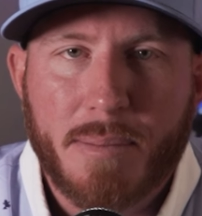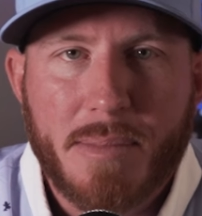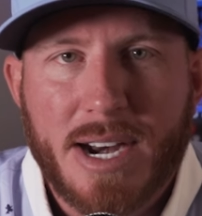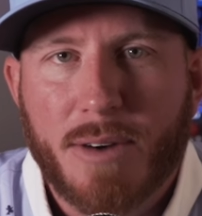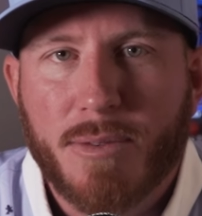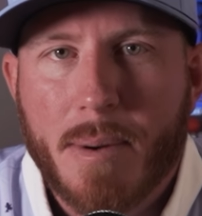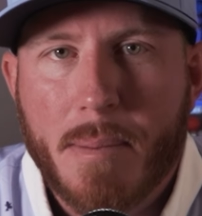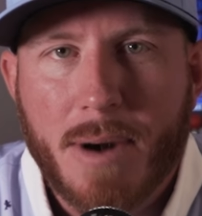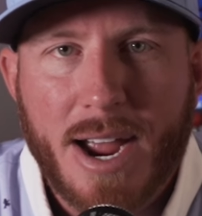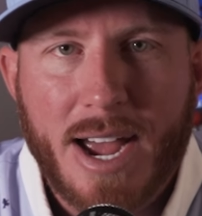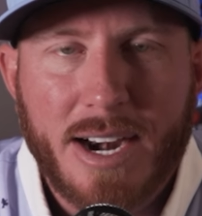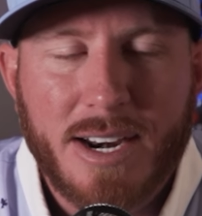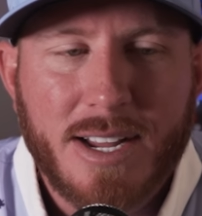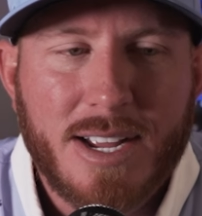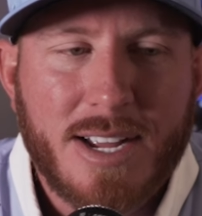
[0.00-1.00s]
I mean, I remember I
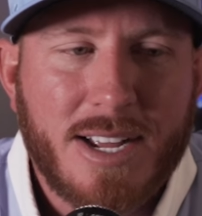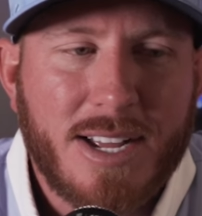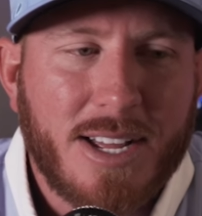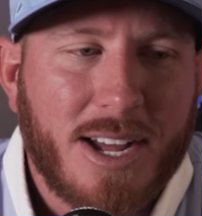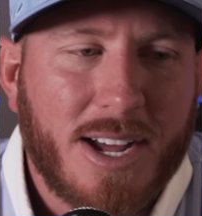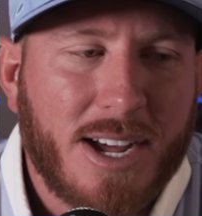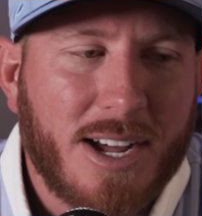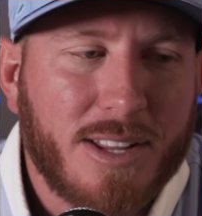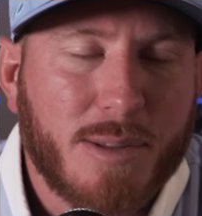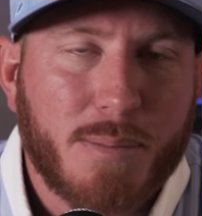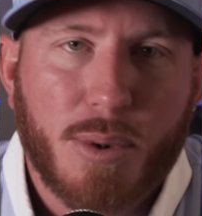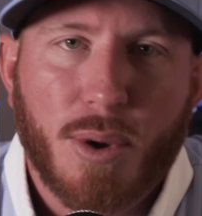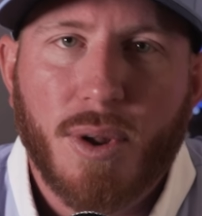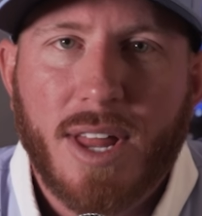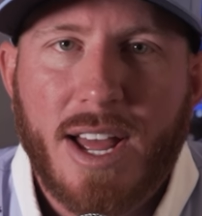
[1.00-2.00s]
had uh, the
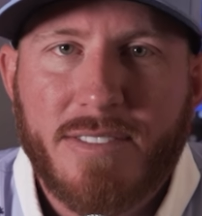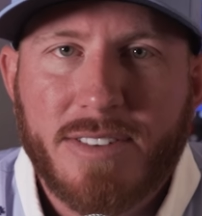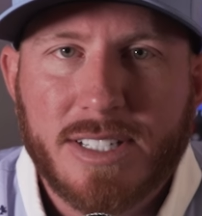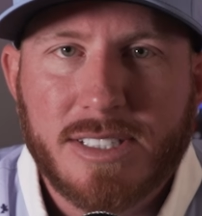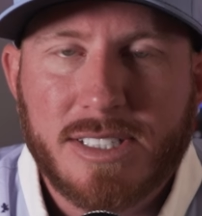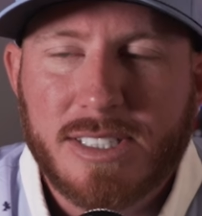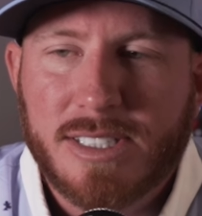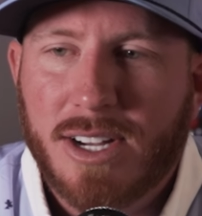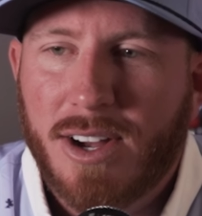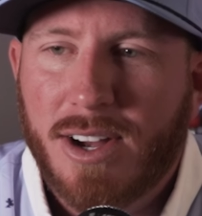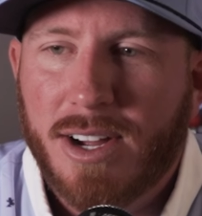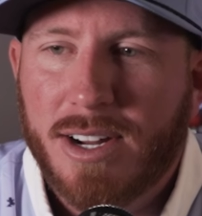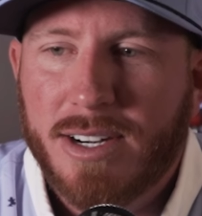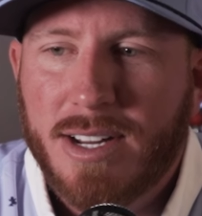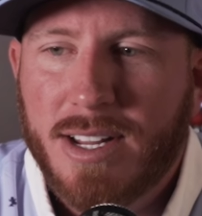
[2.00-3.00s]
Bull Evans
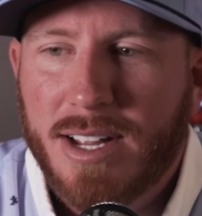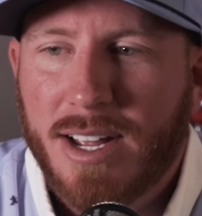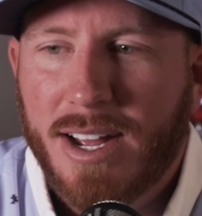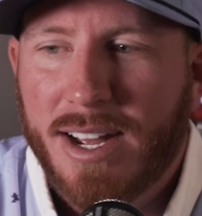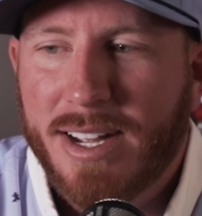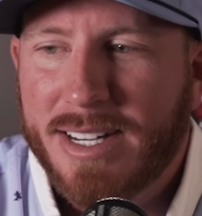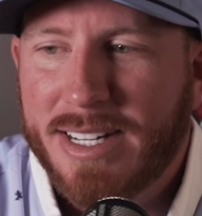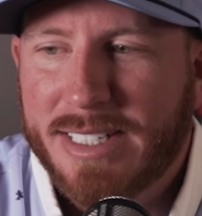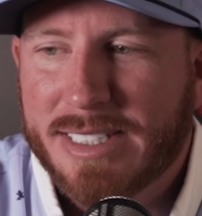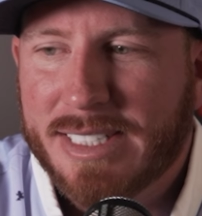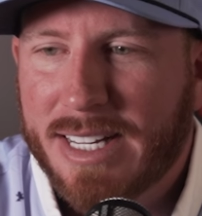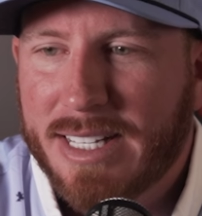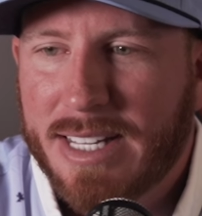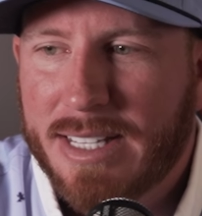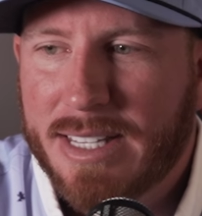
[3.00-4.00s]
on, uh, and he
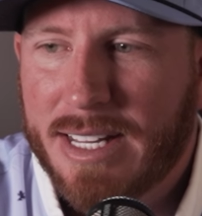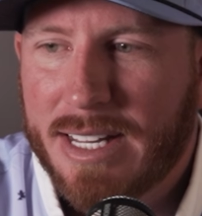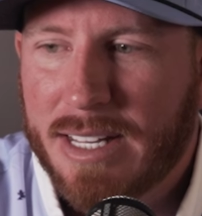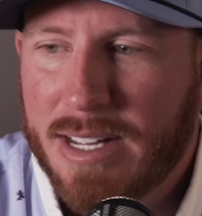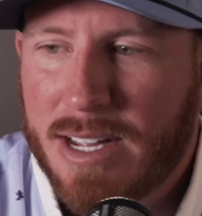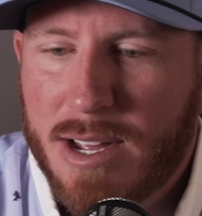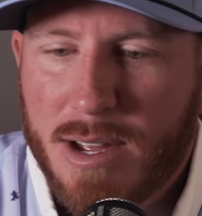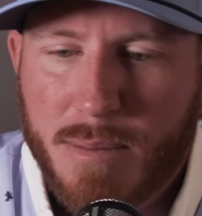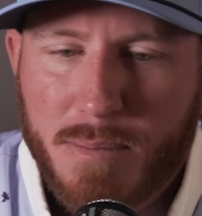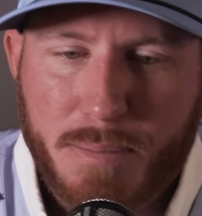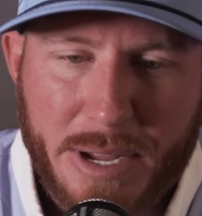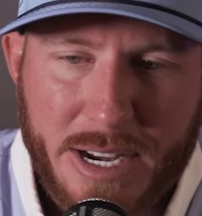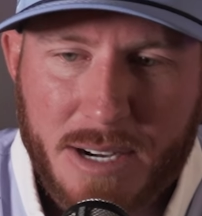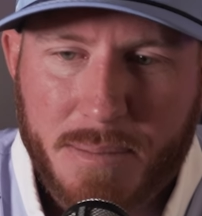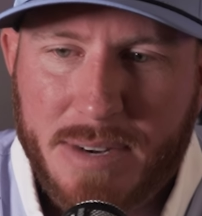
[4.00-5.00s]
said that they
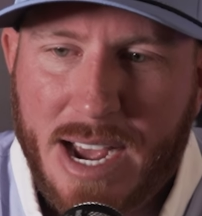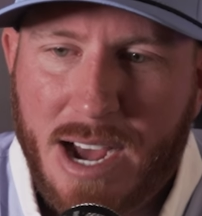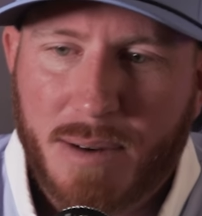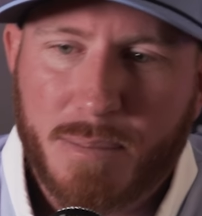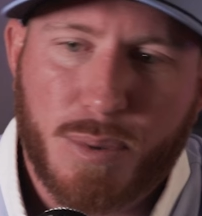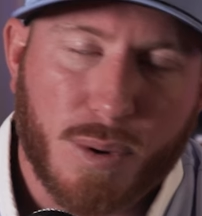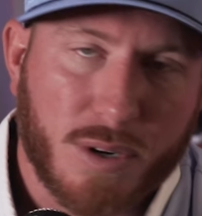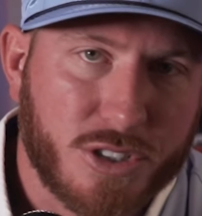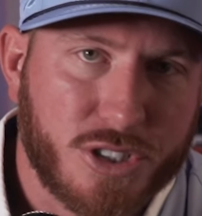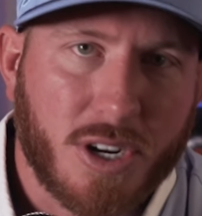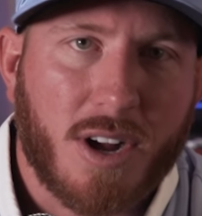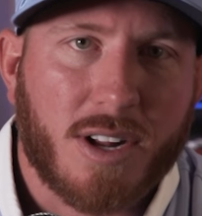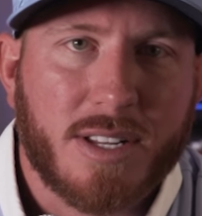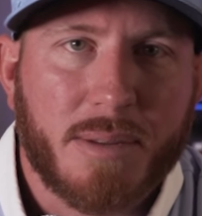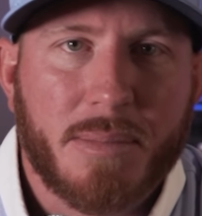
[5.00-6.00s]
pinned him down and poured
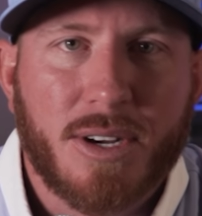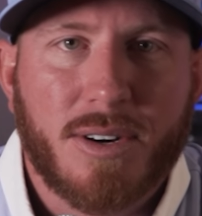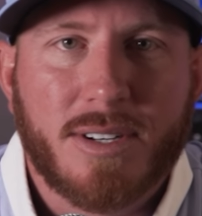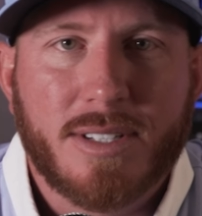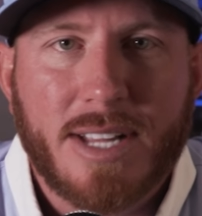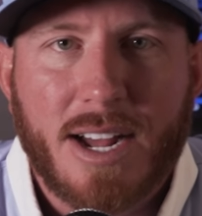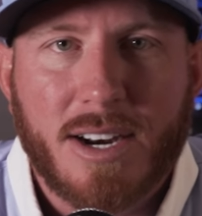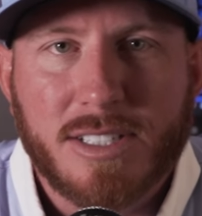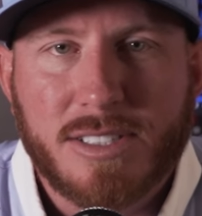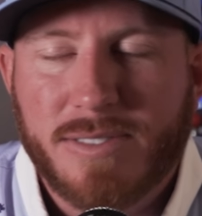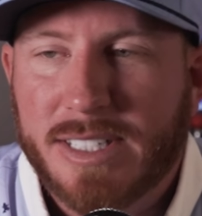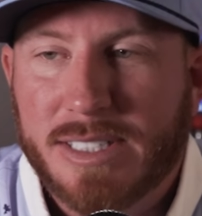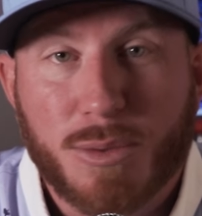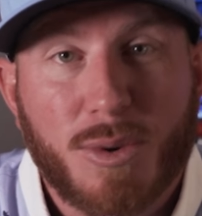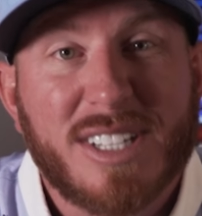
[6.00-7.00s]
chocolate milk down his
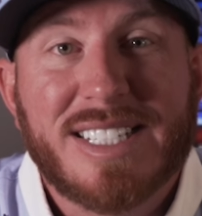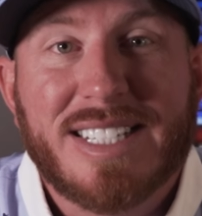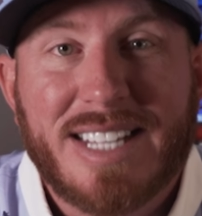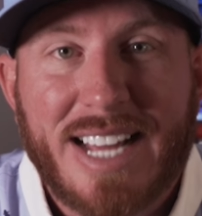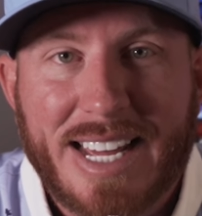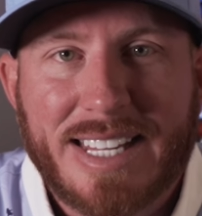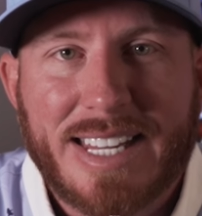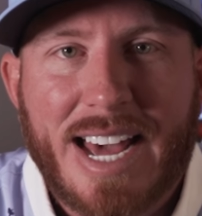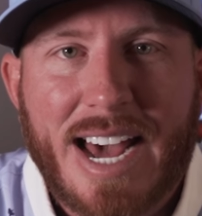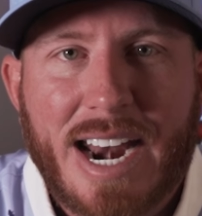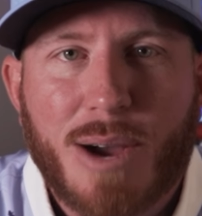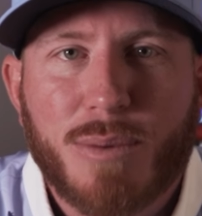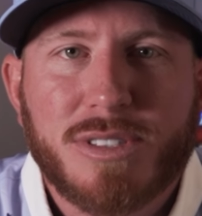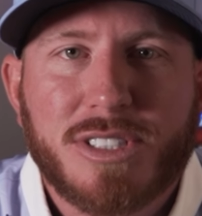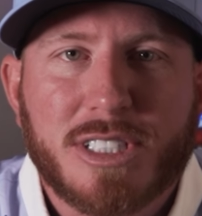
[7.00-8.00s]
face. It wasn't like that.
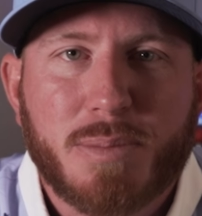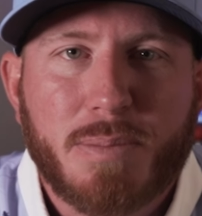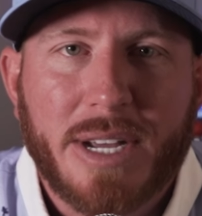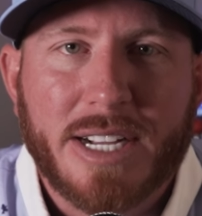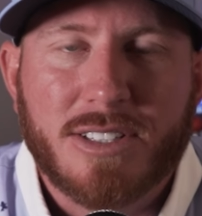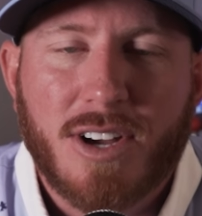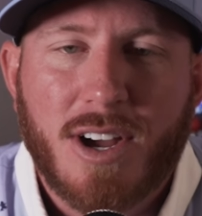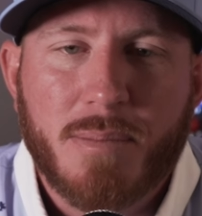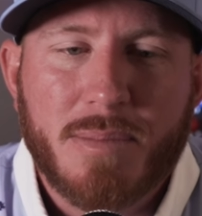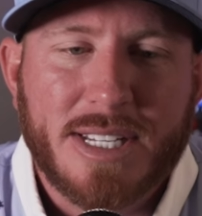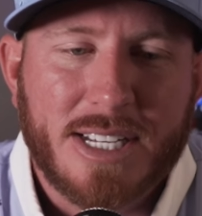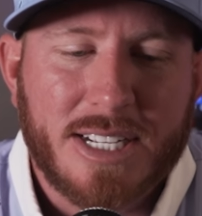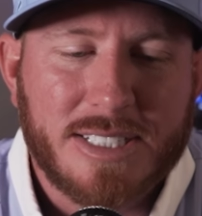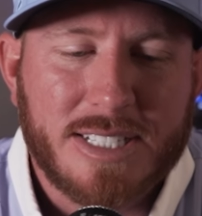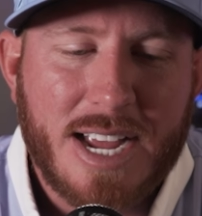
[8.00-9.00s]
I was just picked on
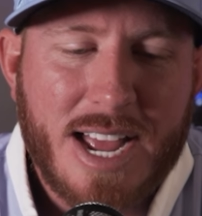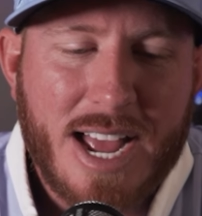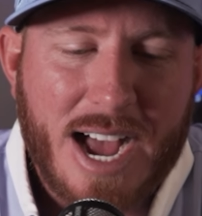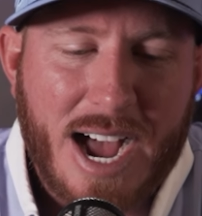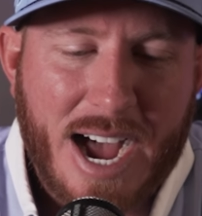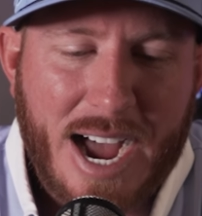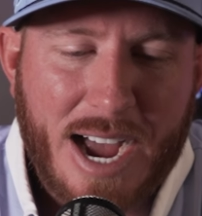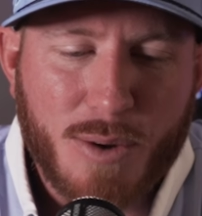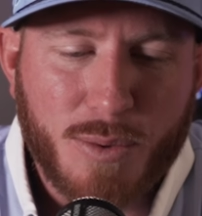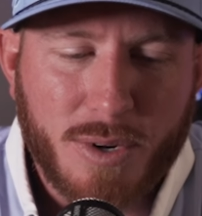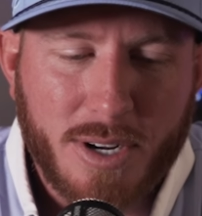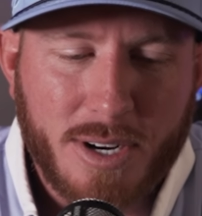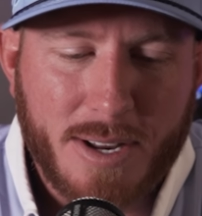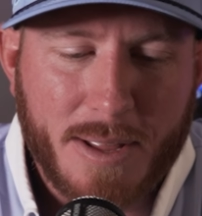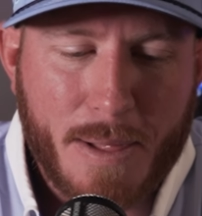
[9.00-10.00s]
because I
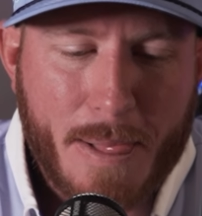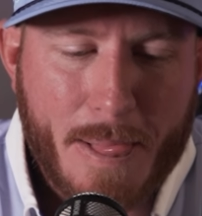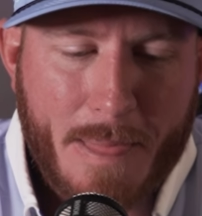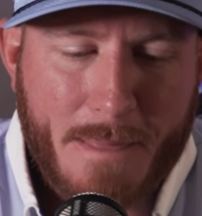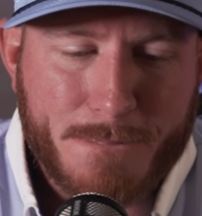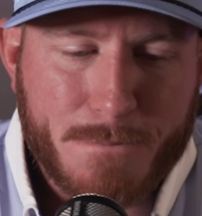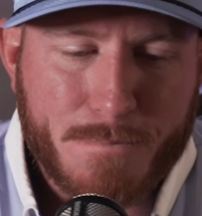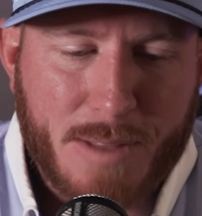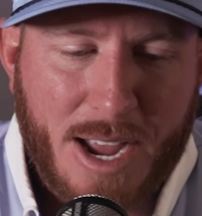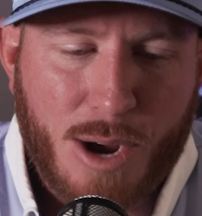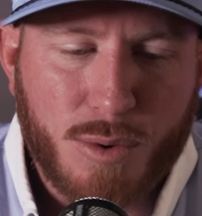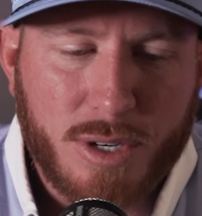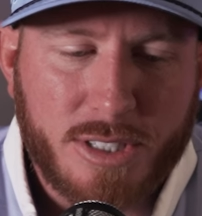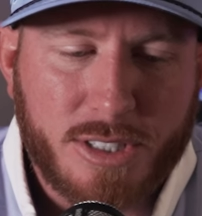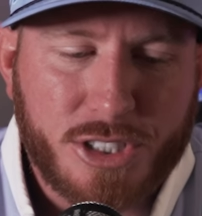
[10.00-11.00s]
would I
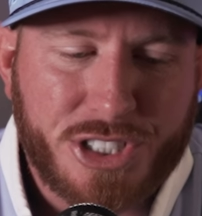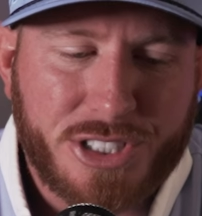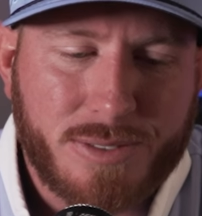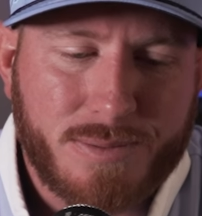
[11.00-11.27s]
would